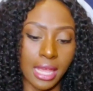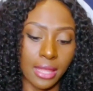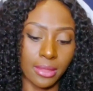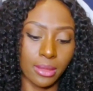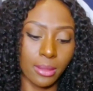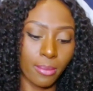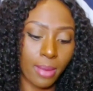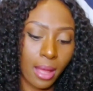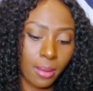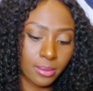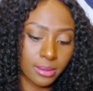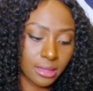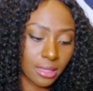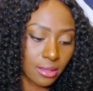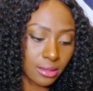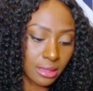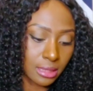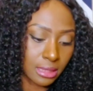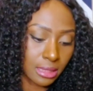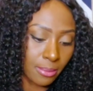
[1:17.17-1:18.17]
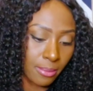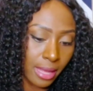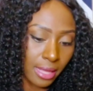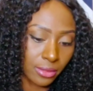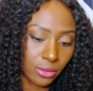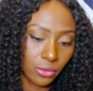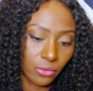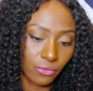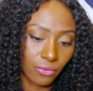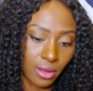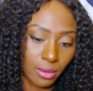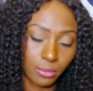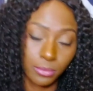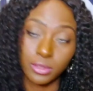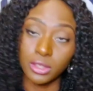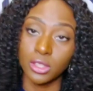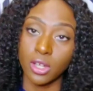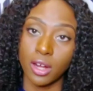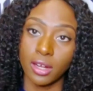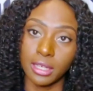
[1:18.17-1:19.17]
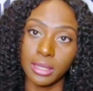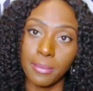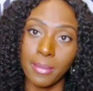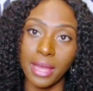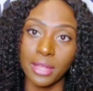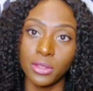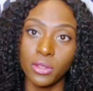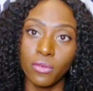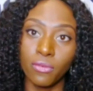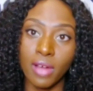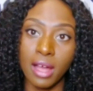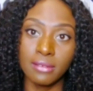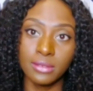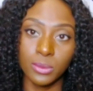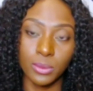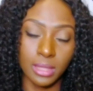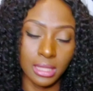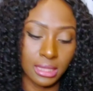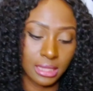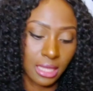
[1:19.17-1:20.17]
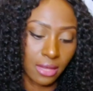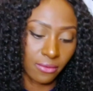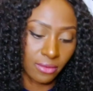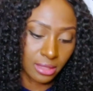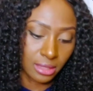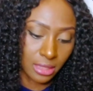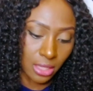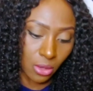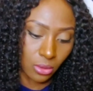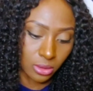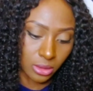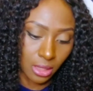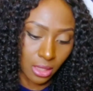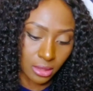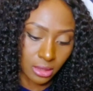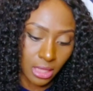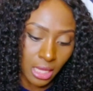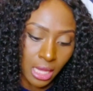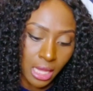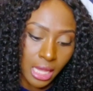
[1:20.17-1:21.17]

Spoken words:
The Bible tells us in Matthew 5:27 tells us,